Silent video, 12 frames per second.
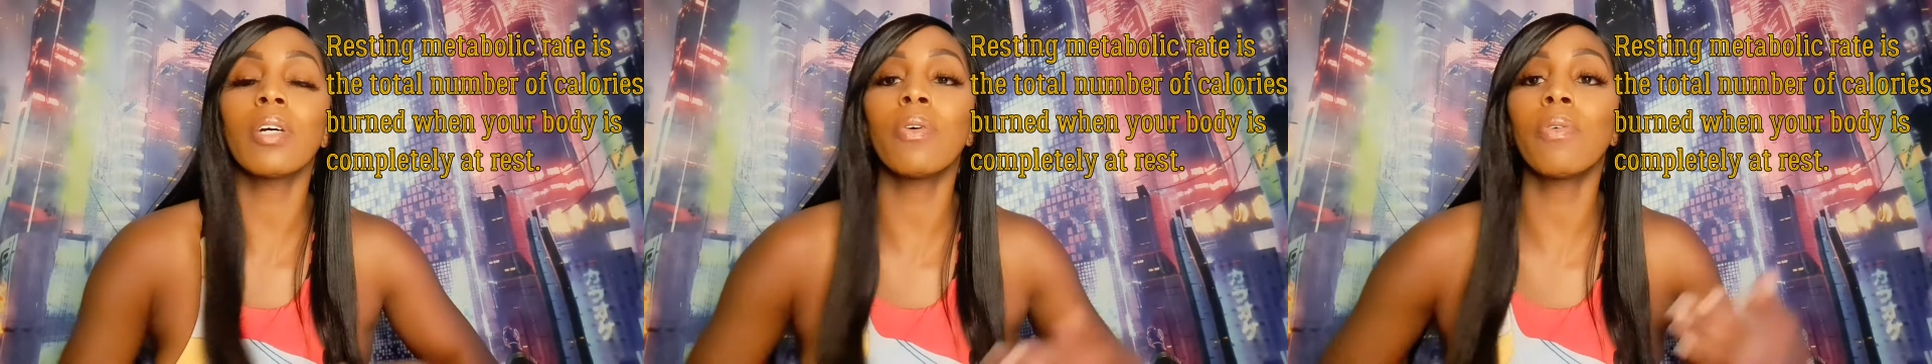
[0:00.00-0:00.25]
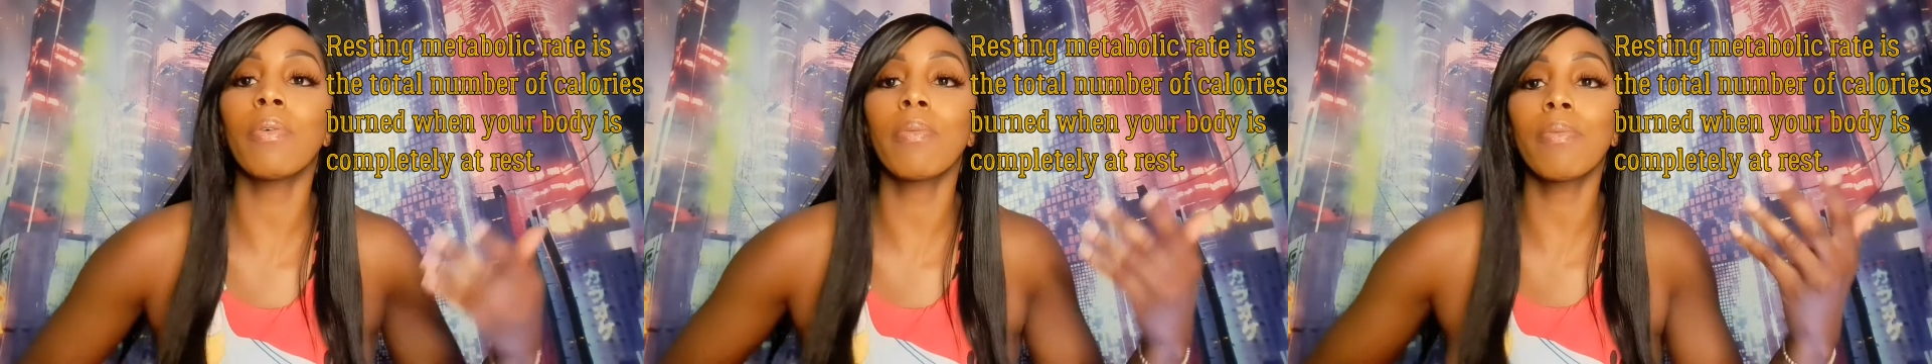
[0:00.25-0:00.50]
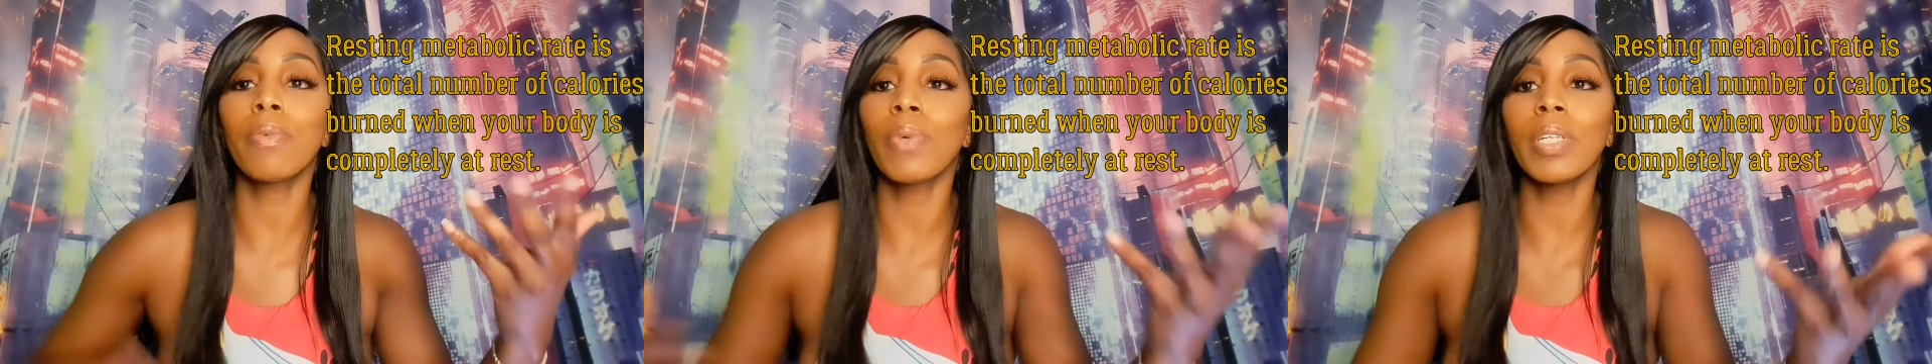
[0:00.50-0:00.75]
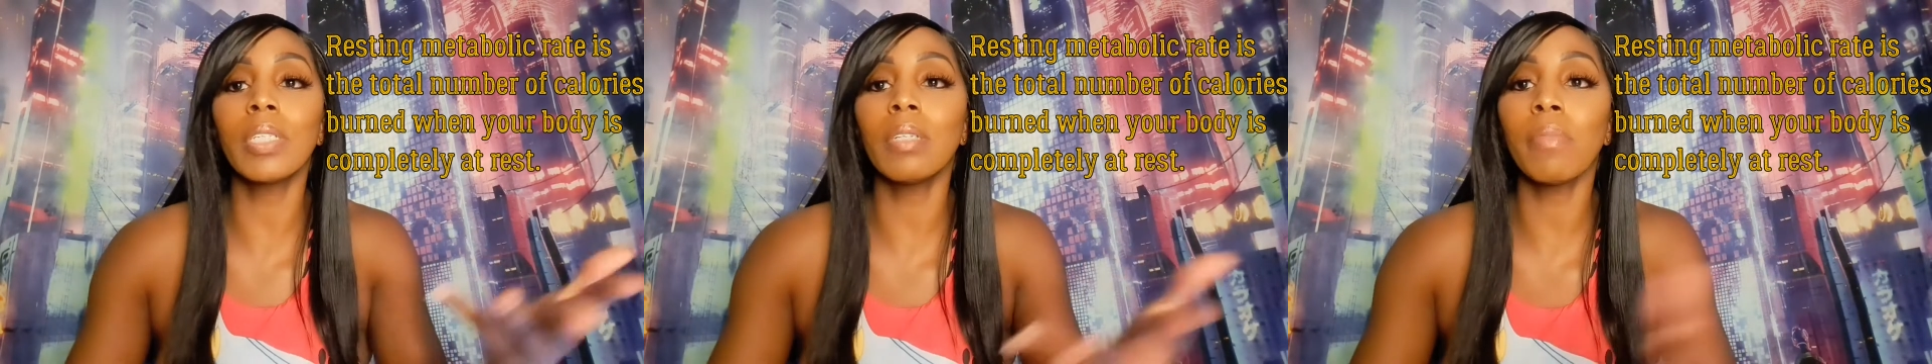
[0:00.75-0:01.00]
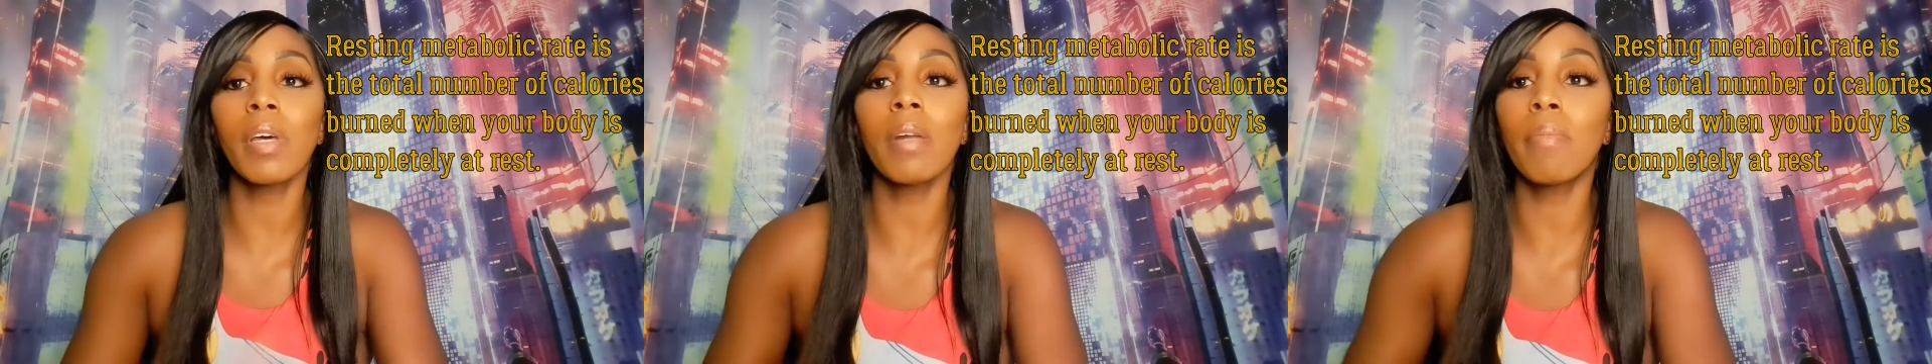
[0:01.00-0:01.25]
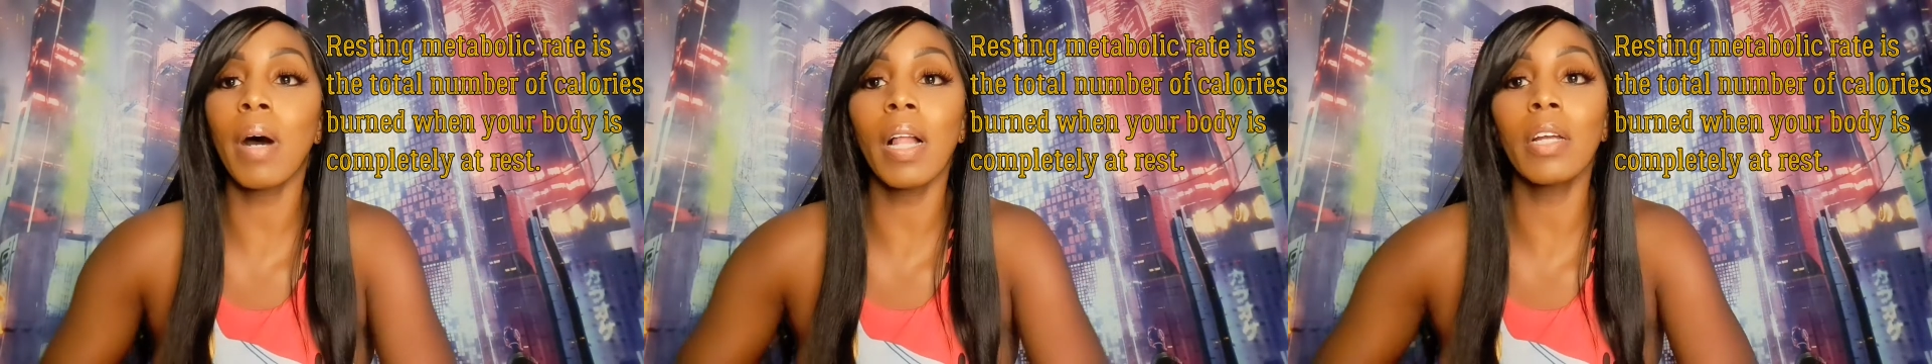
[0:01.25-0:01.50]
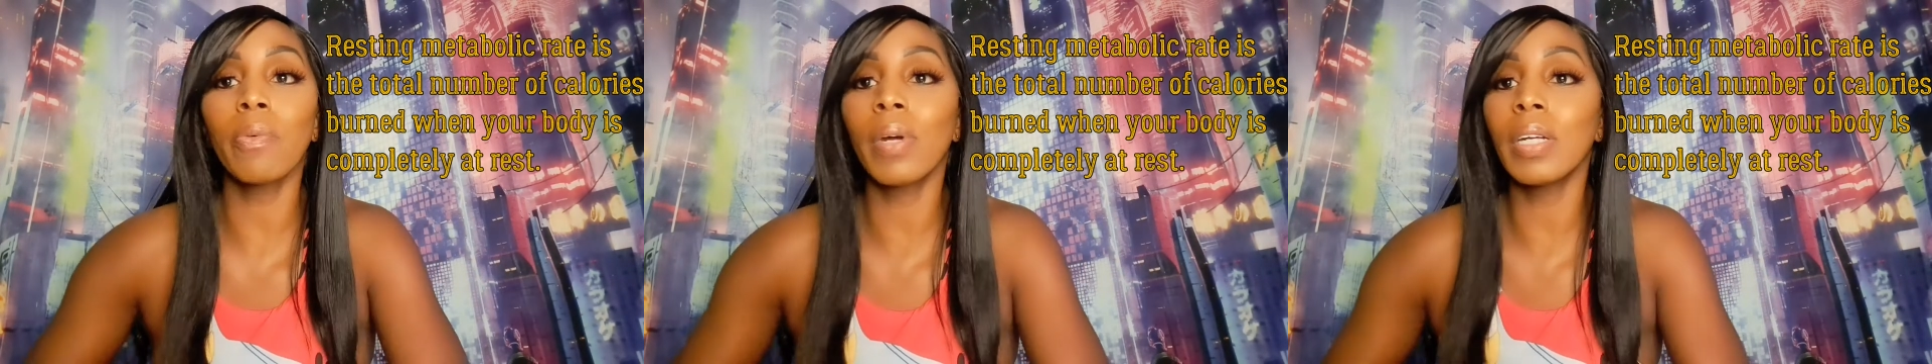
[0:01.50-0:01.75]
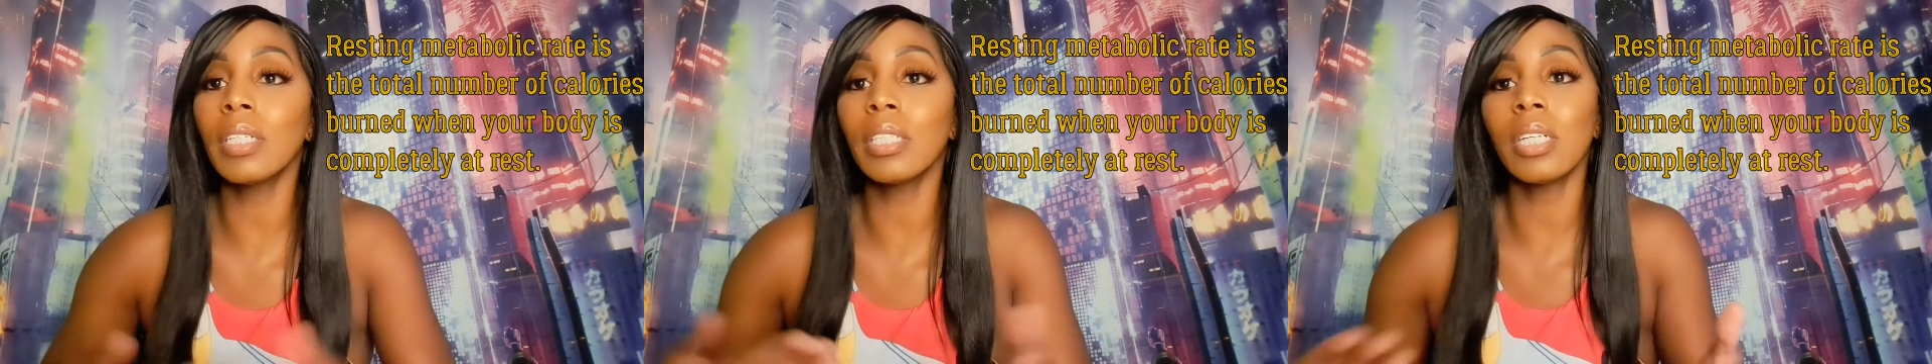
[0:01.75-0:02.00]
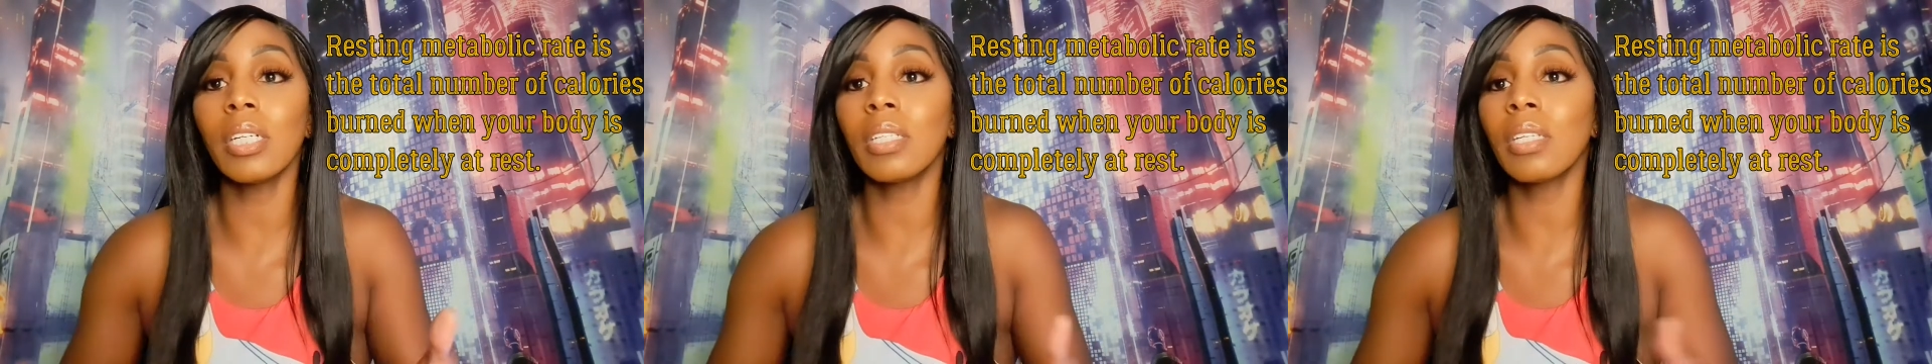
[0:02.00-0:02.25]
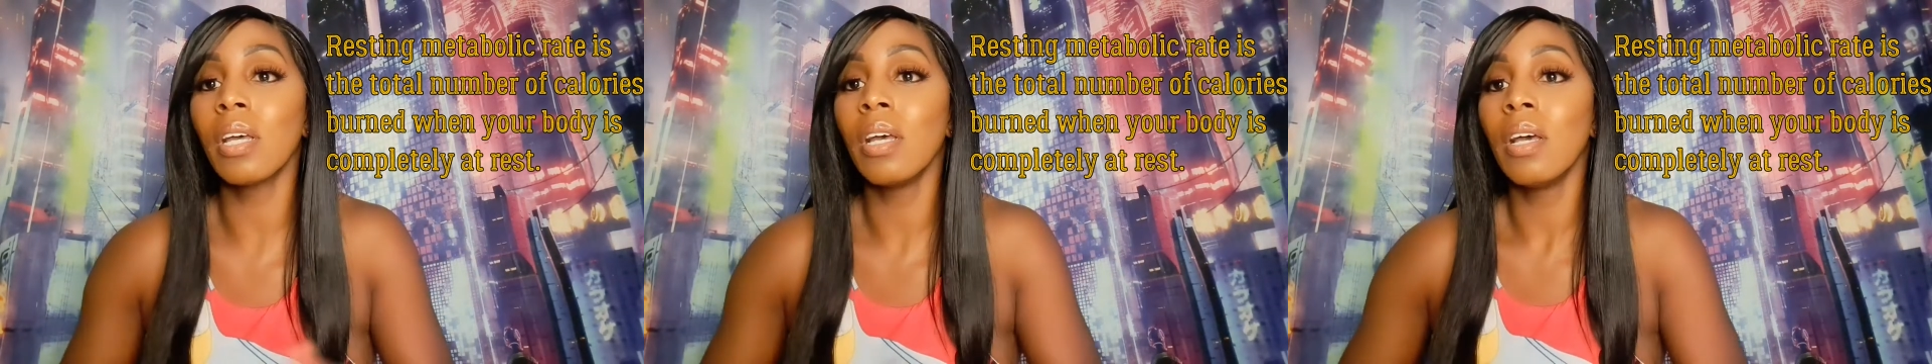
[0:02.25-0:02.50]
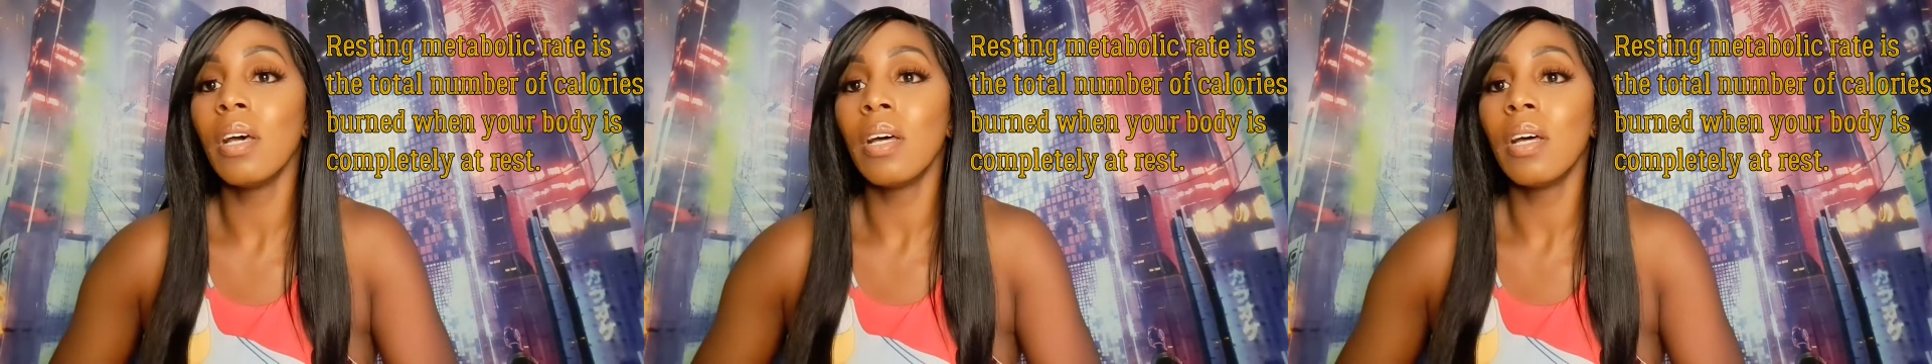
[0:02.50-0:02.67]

So resting metabolic rate is just